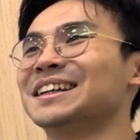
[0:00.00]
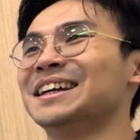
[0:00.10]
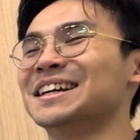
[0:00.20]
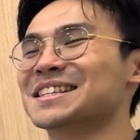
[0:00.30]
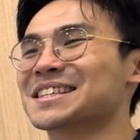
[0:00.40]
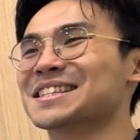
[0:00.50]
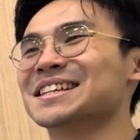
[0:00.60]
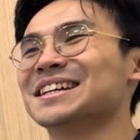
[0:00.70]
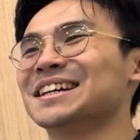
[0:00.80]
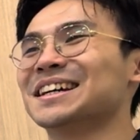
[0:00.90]
Yes.
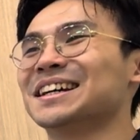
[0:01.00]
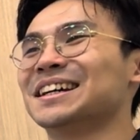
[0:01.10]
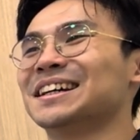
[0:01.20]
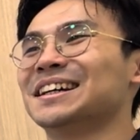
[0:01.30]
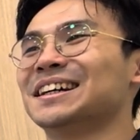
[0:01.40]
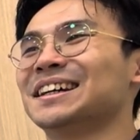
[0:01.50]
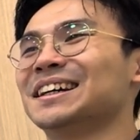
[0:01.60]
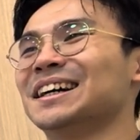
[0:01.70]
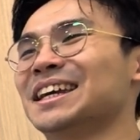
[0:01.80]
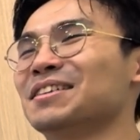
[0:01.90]

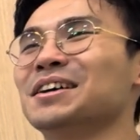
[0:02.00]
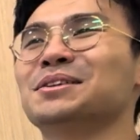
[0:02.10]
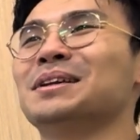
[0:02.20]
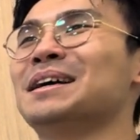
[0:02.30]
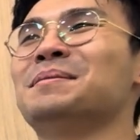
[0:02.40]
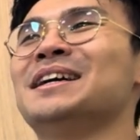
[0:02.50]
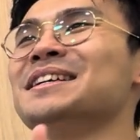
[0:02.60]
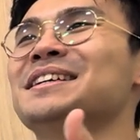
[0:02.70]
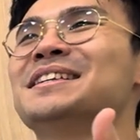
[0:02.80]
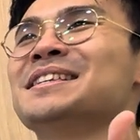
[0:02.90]
I gave it out to like my
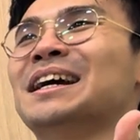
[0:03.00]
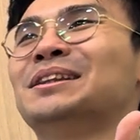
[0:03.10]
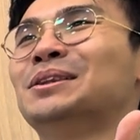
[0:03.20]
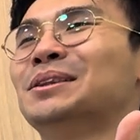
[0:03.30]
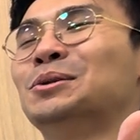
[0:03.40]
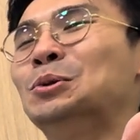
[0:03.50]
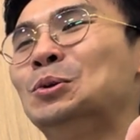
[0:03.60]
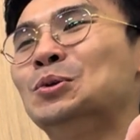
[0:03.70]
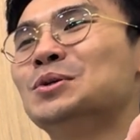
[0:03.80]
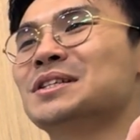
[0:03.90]
set 2
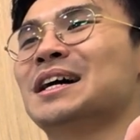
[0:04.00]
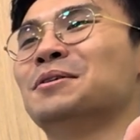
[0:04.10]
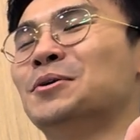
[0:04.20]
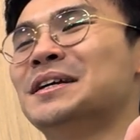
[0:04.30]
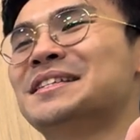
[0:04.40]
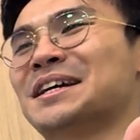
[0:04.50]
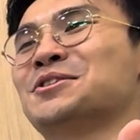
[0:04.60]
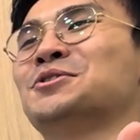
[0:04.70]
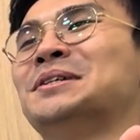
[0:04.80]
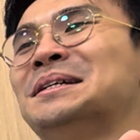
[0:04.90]
who's now going set
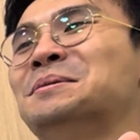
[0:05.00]
3.